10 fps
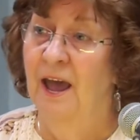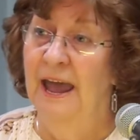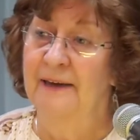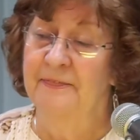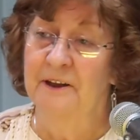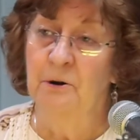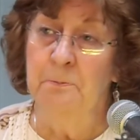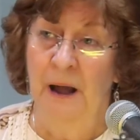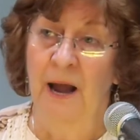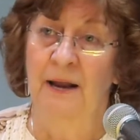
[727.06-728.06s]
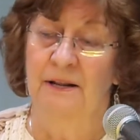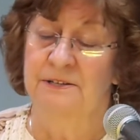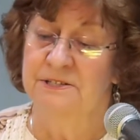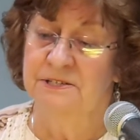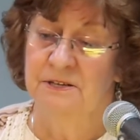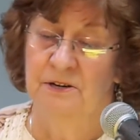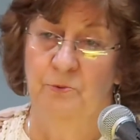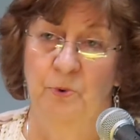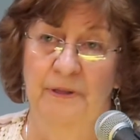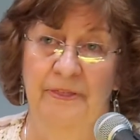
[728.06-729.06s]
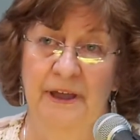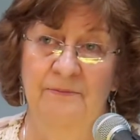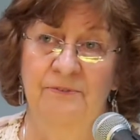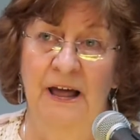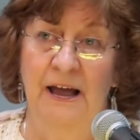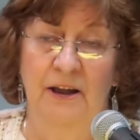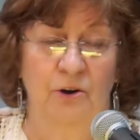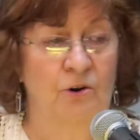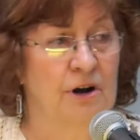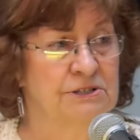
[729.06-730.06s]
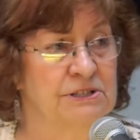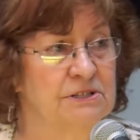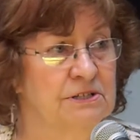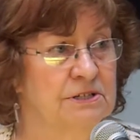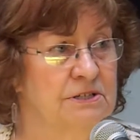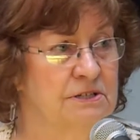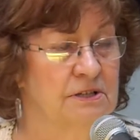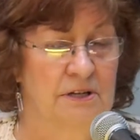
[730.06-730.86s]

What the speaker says: And their pilots, when they fly across this